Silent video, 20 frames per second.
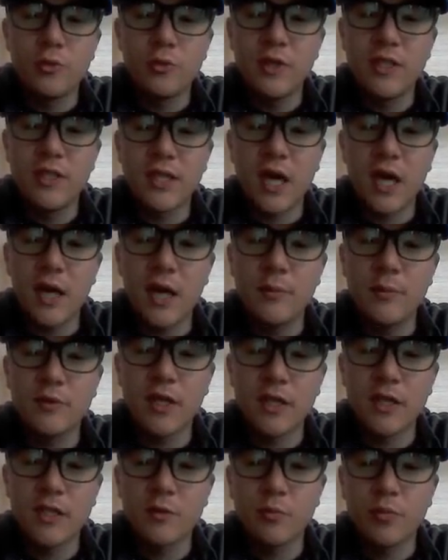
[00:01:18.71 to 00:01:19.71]
3 times
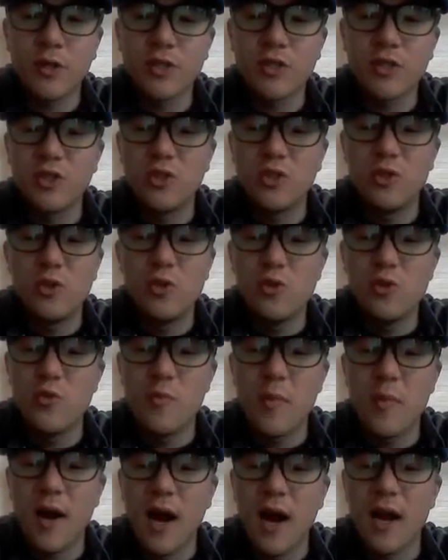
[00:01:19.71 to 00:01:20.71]
x plus 2
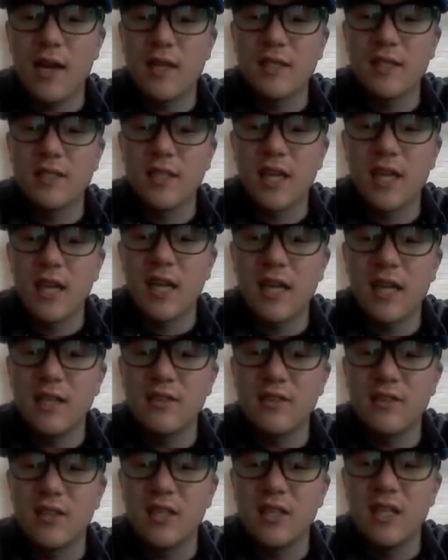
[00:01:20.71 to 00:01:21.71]
minus
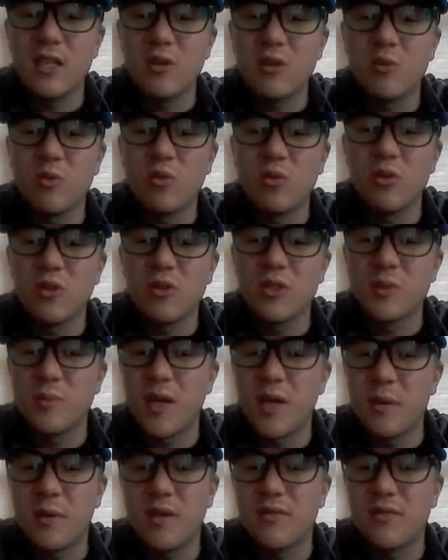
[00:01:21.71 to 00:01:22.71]
8 equals
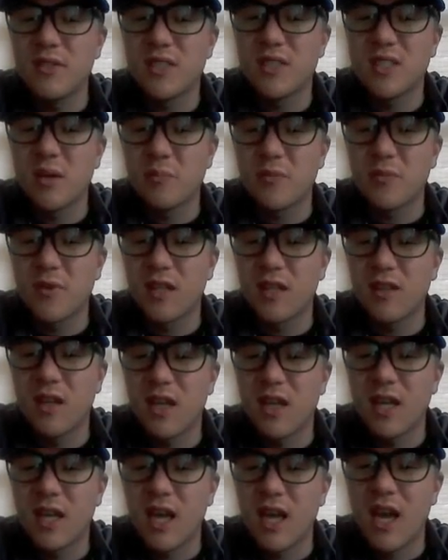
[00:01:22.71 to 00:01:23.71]
maybe even something
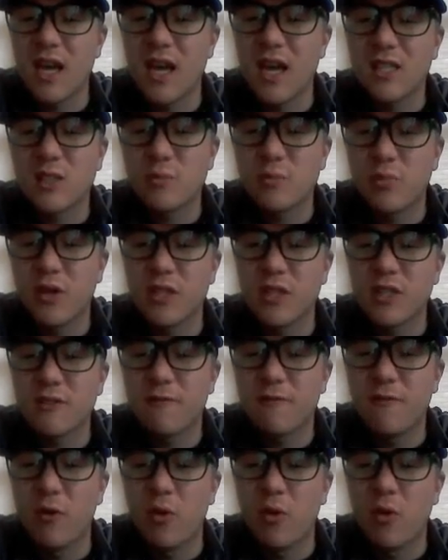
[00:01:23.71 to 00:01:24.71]
like x plus
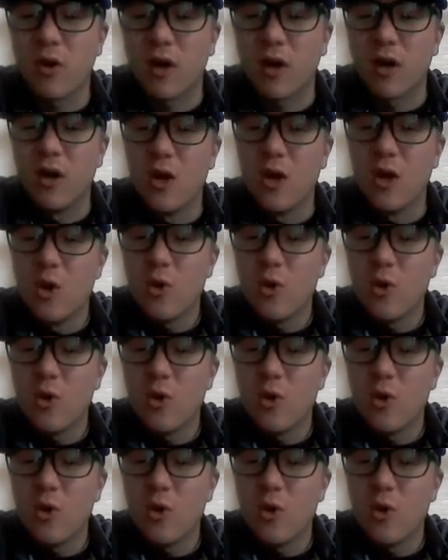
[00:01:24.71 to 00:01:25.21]
4,